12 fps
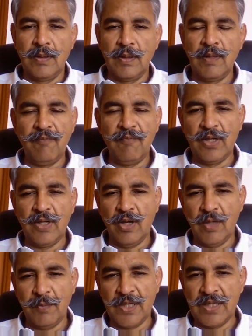Every
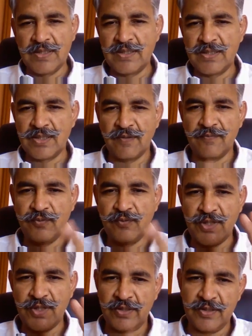economy consists of
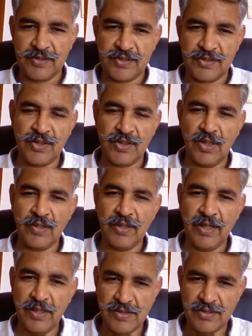two sectors,
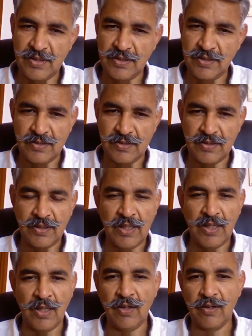organized sector
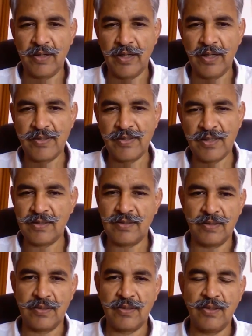and unorganized
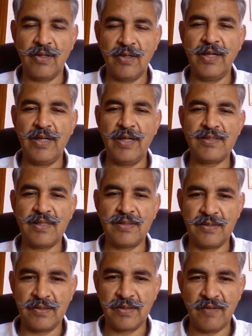sector. Organized
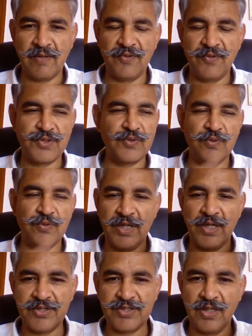sector refers to
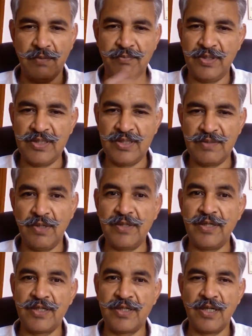large companies,
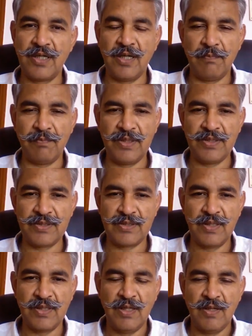multinational
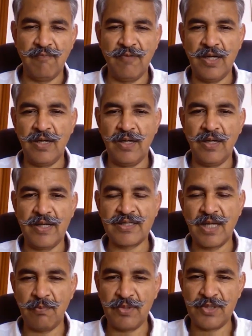companies, well
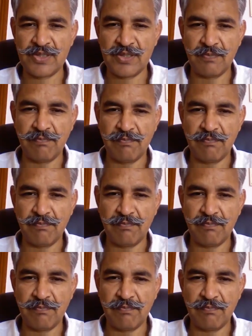established